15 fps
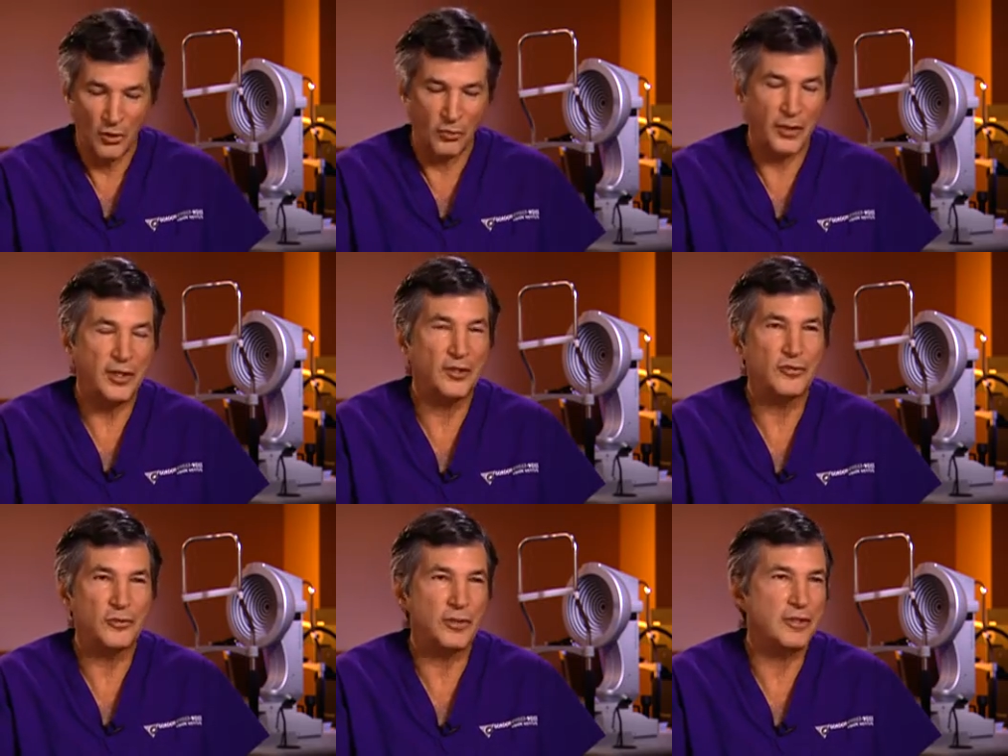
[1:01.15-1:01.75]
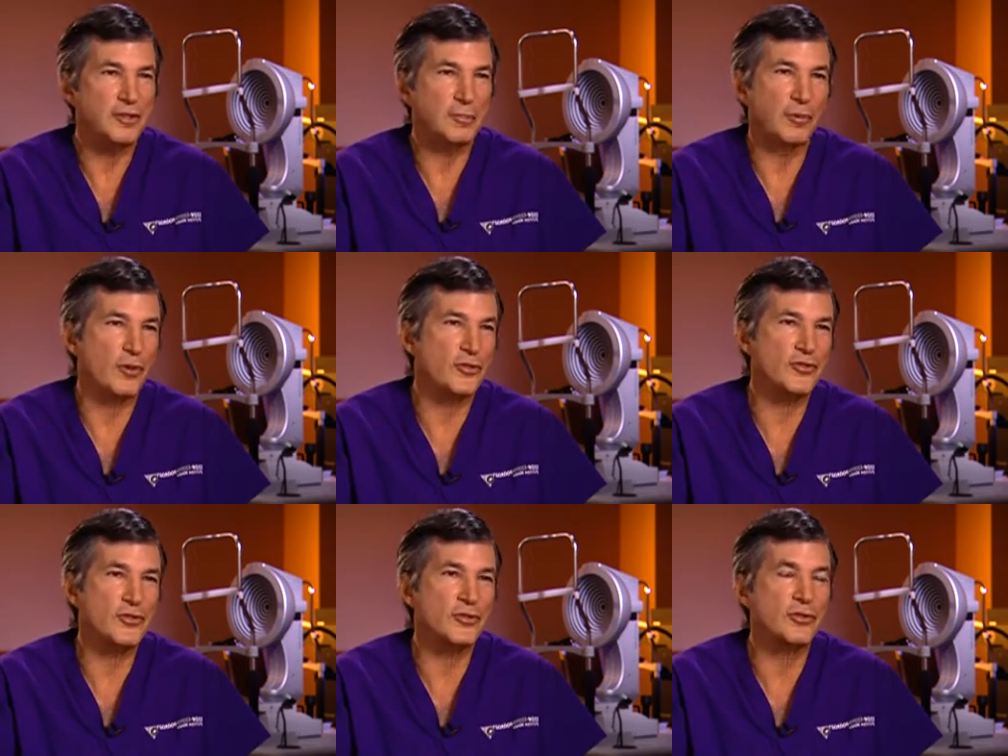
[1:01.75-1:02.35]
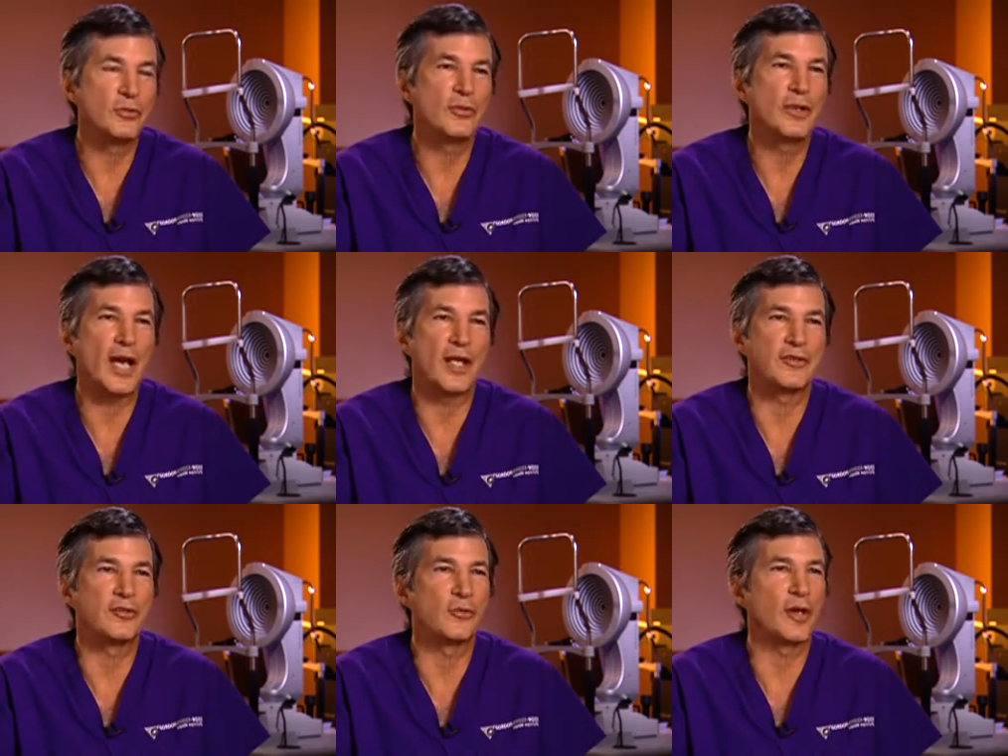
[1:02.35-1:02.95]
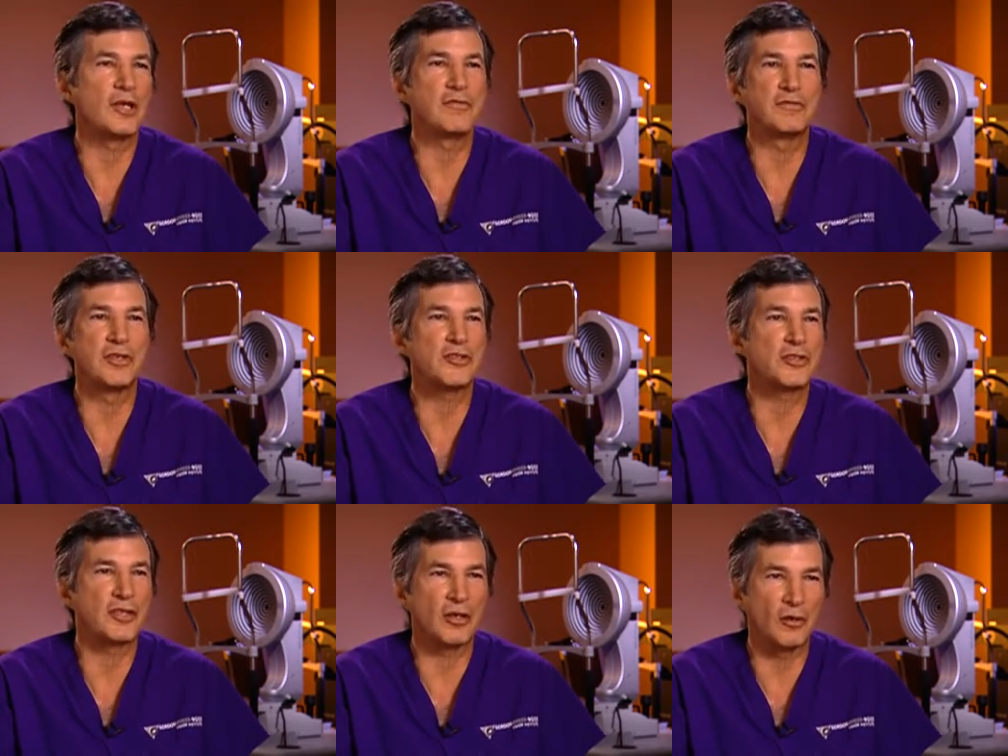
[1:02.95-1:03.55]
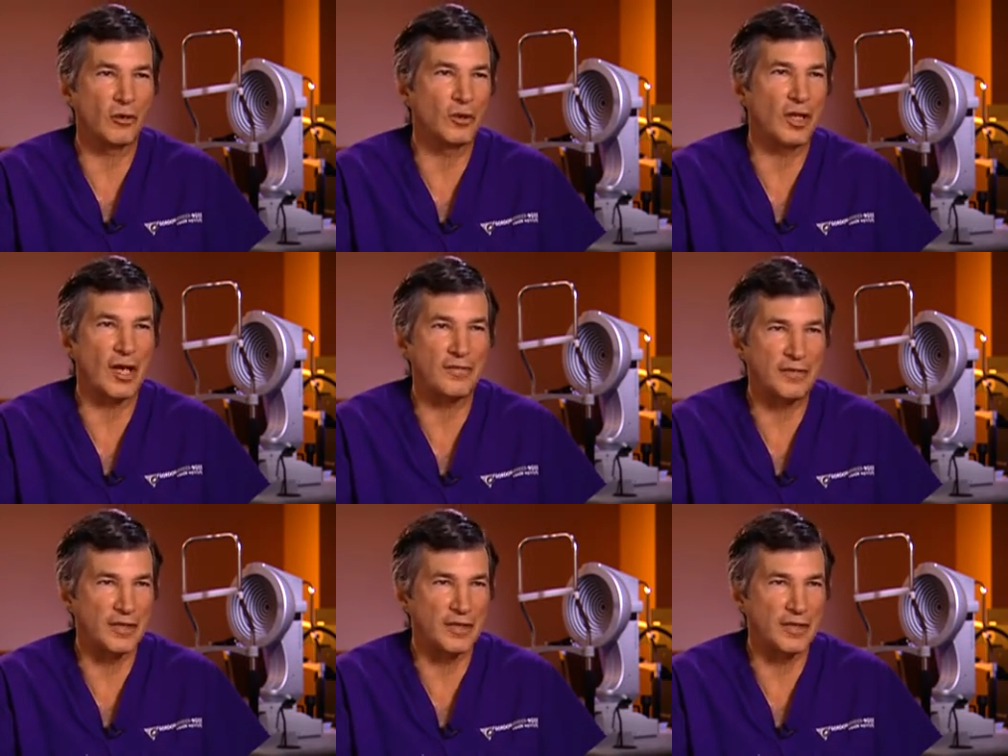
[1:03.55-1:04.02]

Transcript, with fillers: we can treat the person who had great vision their whole life